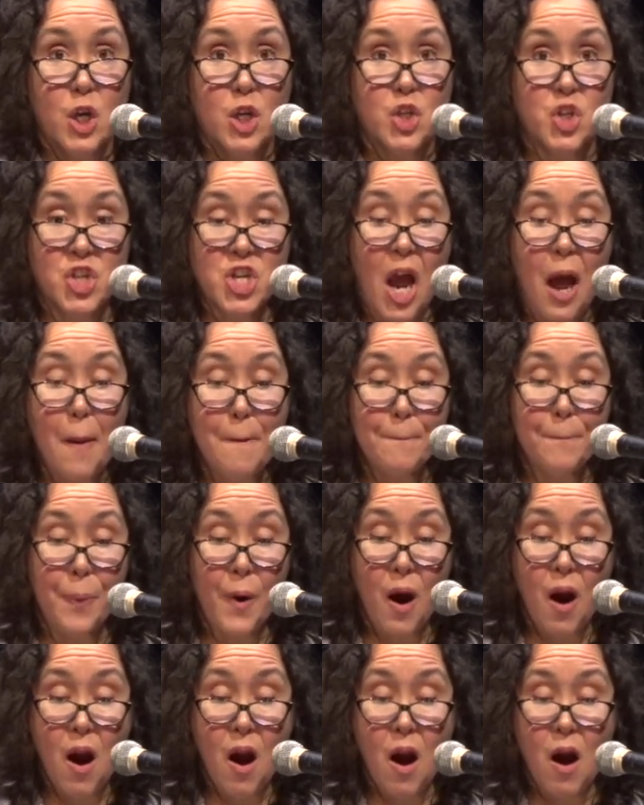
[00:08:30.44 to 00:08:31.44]

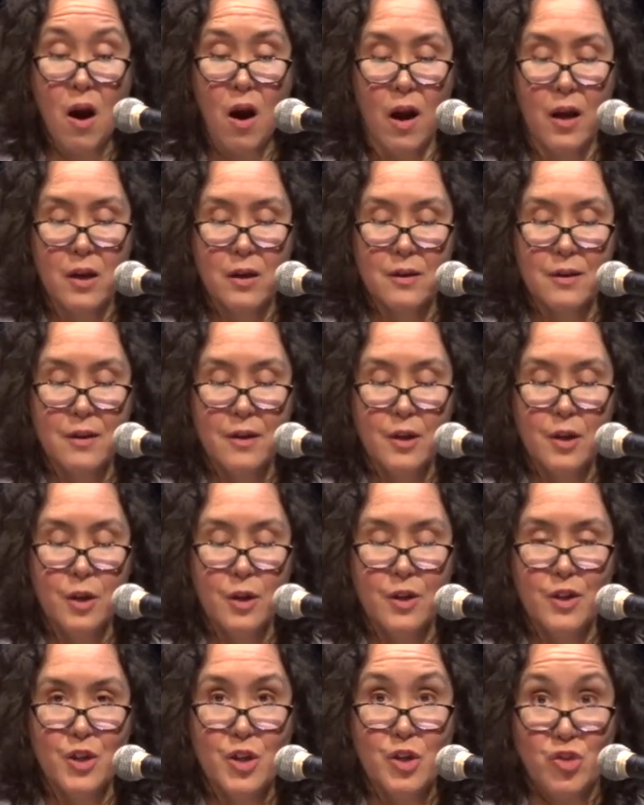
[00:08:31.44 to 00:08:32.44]
Jumper!
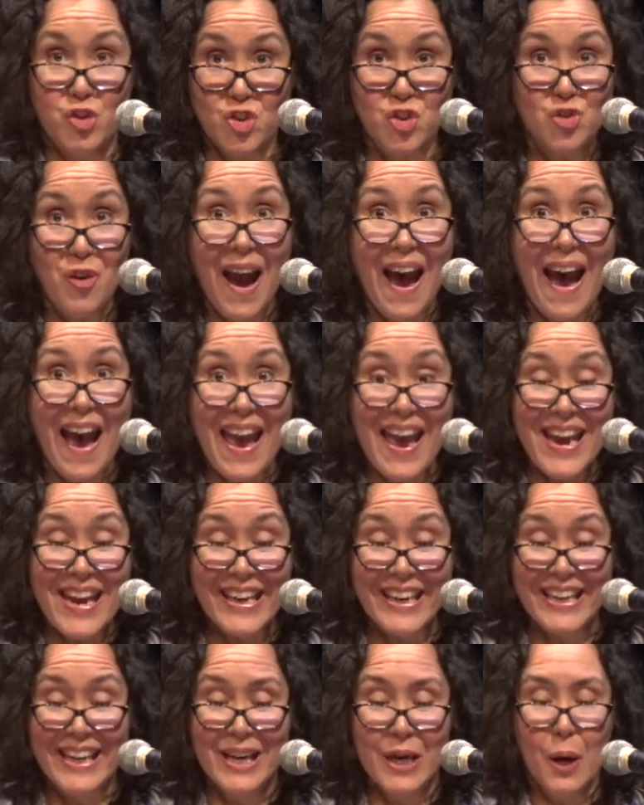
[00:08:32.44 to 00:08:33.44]

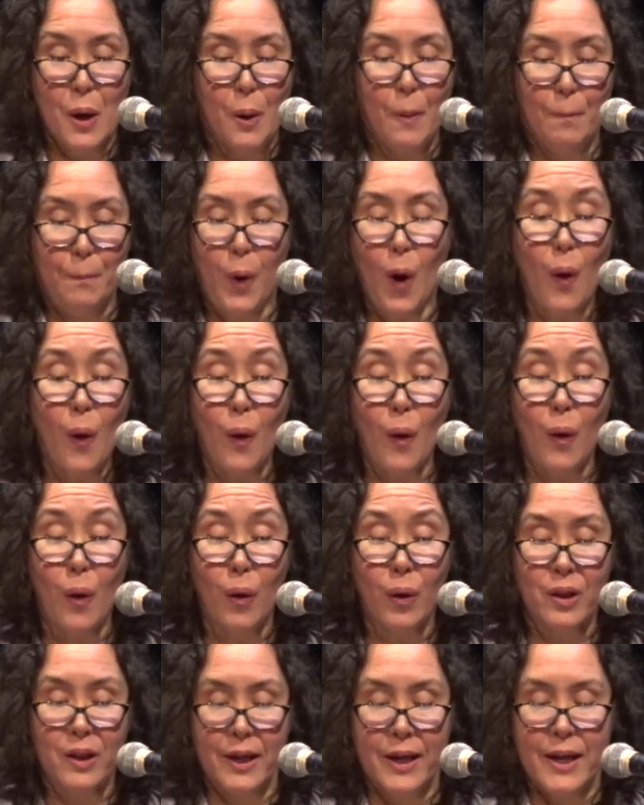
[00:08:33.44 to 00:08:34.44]
Strike!
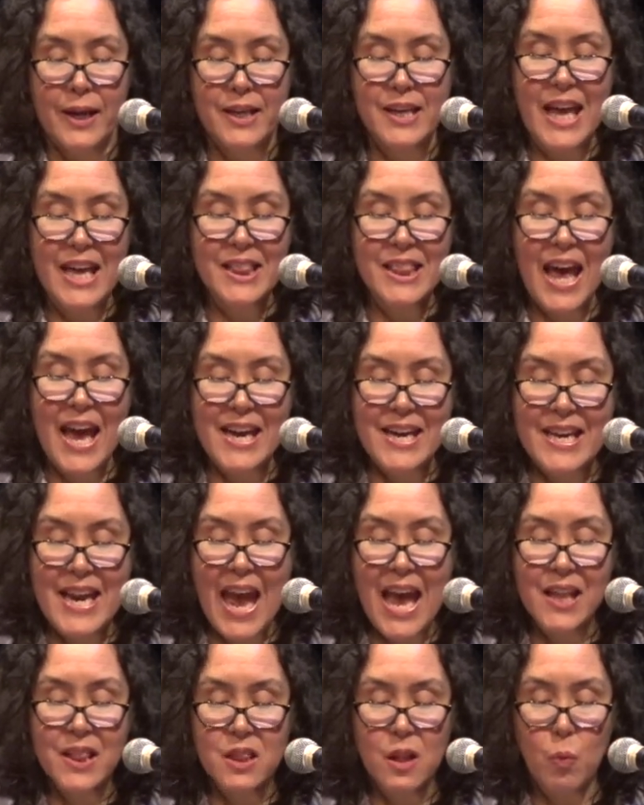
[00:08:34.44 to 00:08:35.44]
Pull! Get that
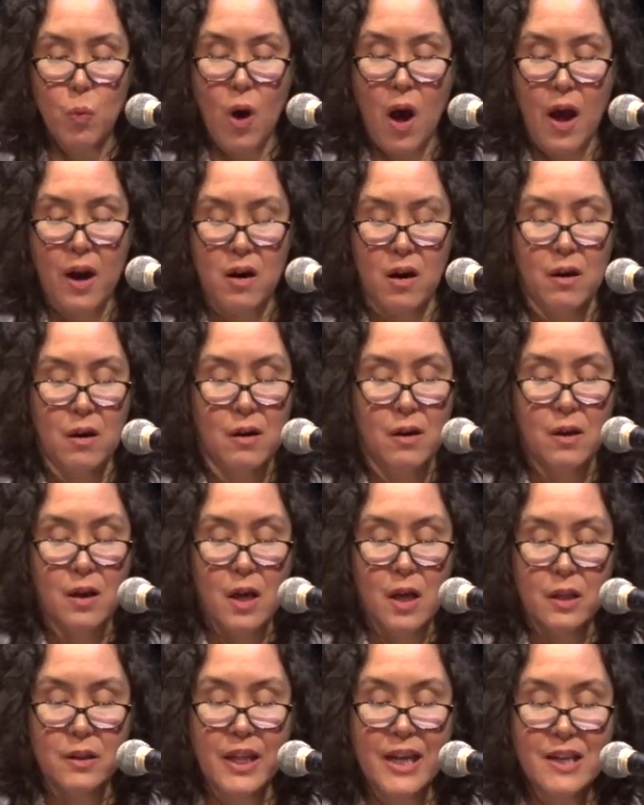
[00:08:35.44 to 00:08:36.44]
net in the water.
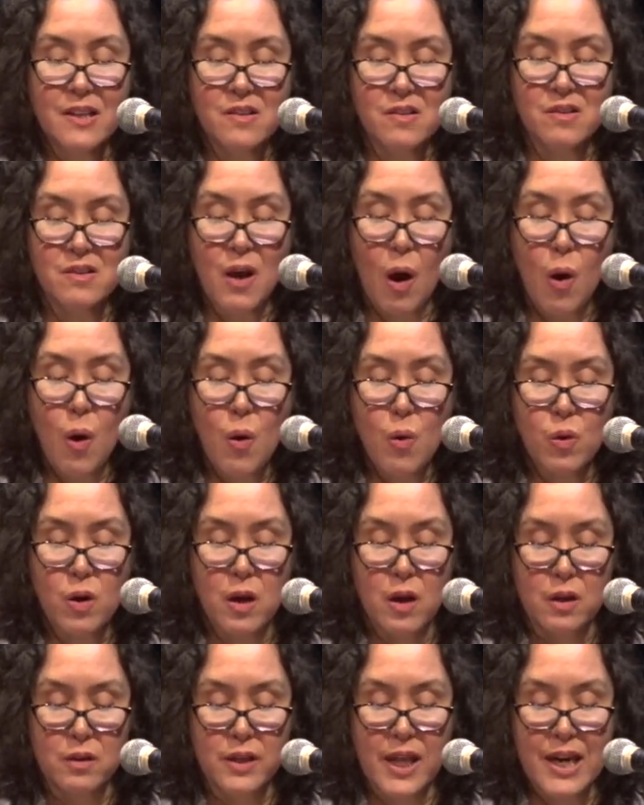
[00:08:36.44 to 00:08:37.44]
Let it soak,
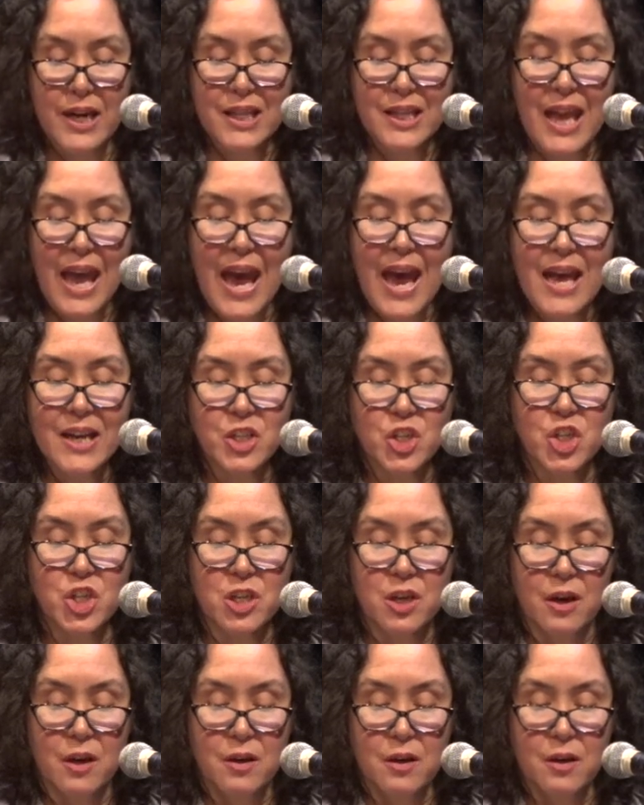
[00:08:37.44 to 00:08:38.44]
let it catch.
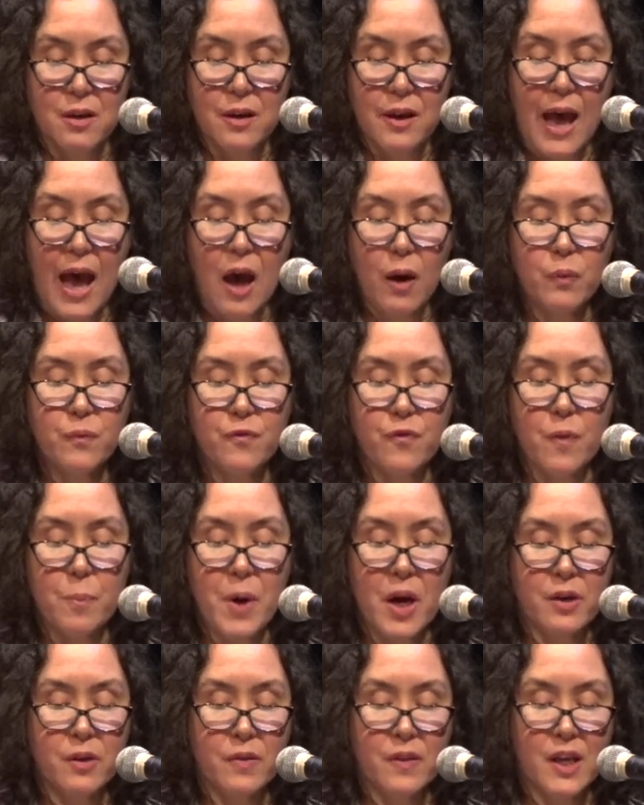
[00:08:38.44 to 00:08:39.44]
Out from
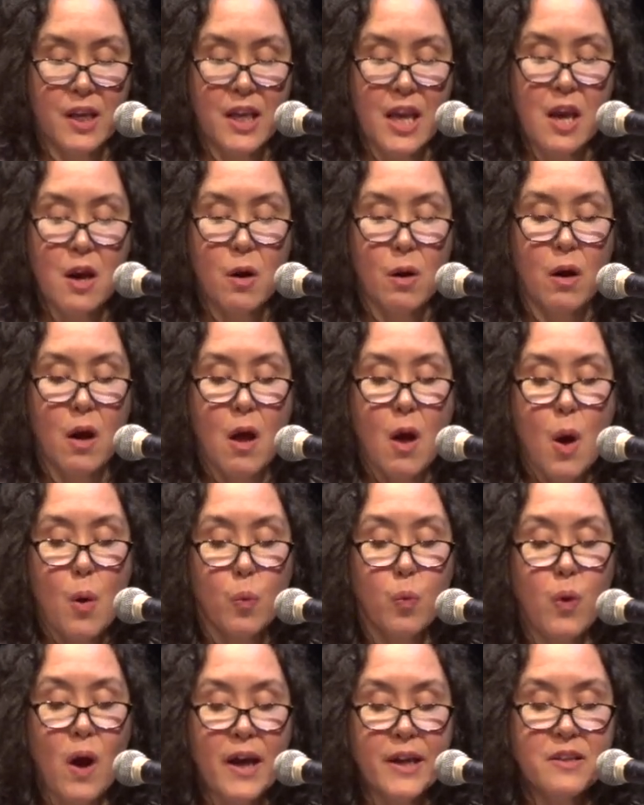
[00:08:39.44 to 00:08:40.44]
under the gear,
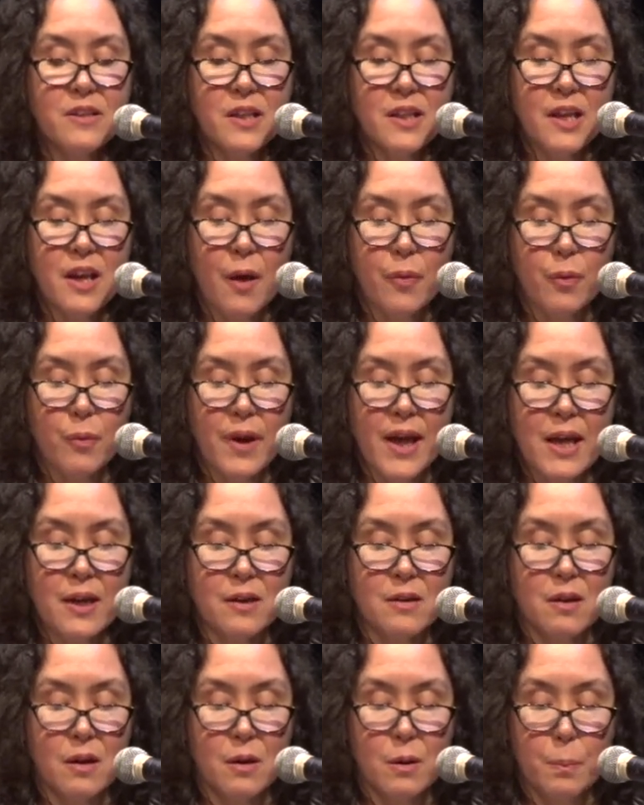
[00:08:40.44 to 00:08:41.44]
run to the other end.
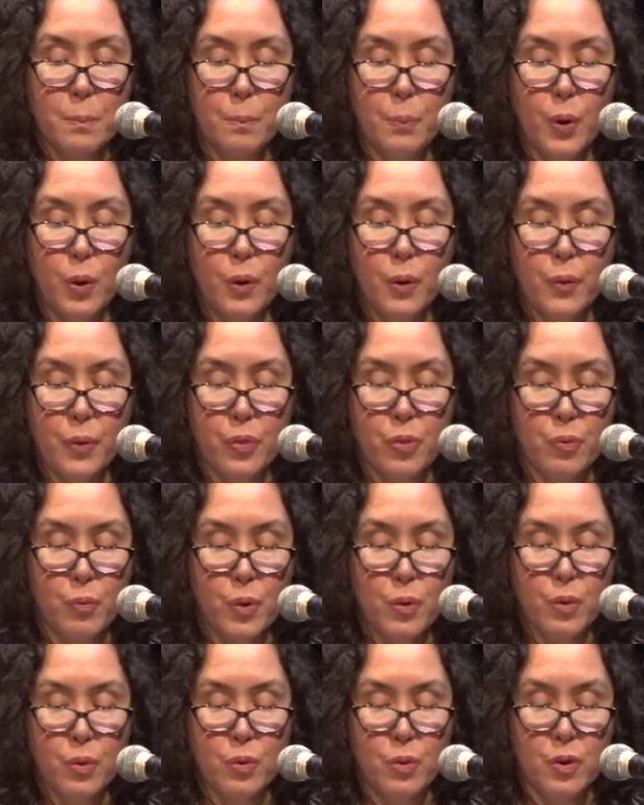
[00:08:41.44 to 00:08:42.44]
Pull
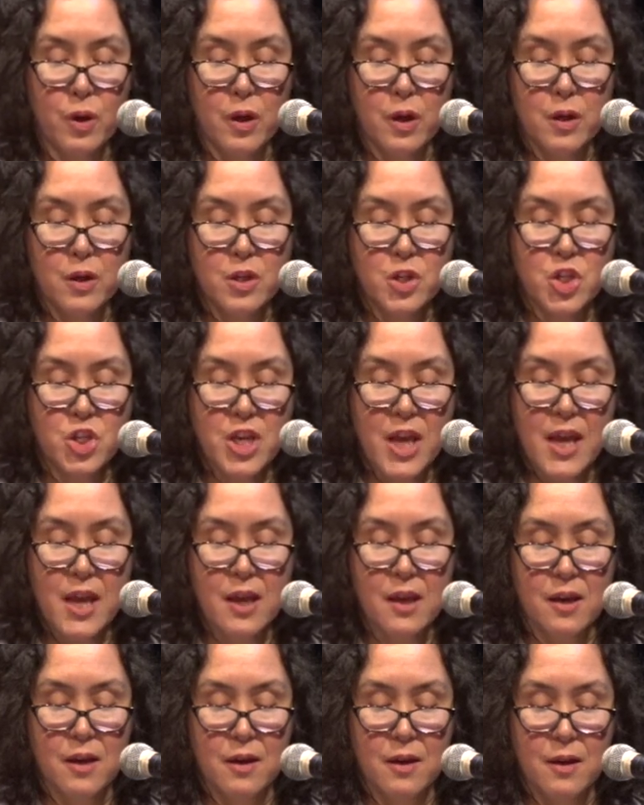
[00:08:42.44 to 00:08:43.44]
through,
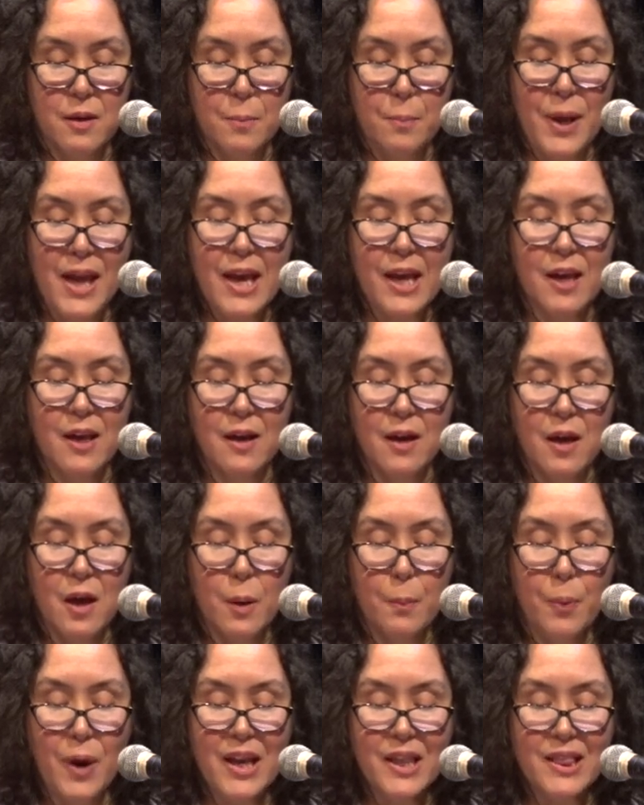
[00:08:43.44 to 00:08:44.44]
shake, pick,
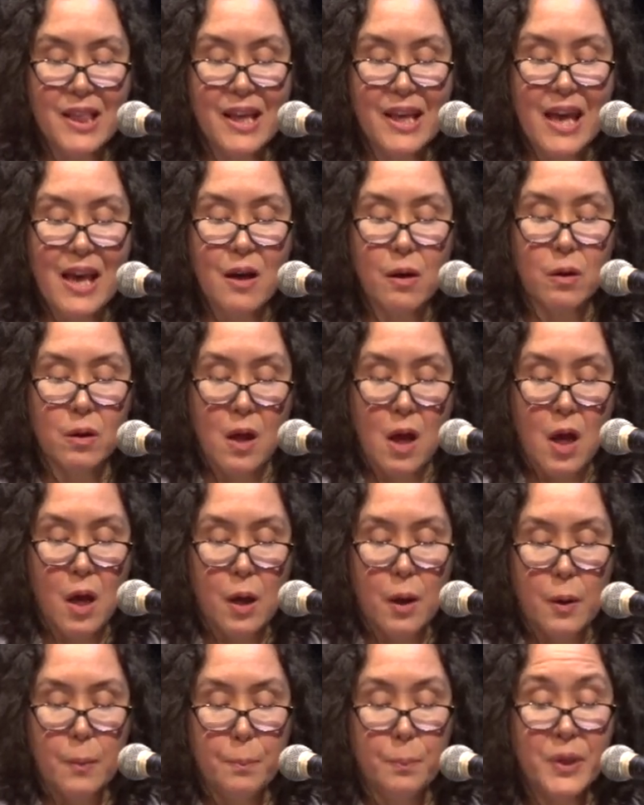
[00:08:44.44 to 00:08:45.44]
break the gill,
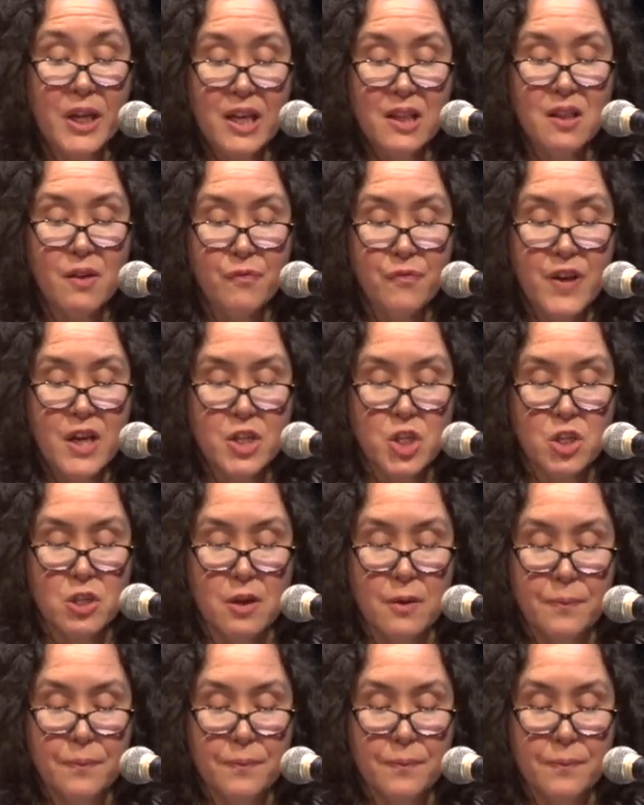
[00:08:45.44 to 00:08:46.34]
bleed the fish.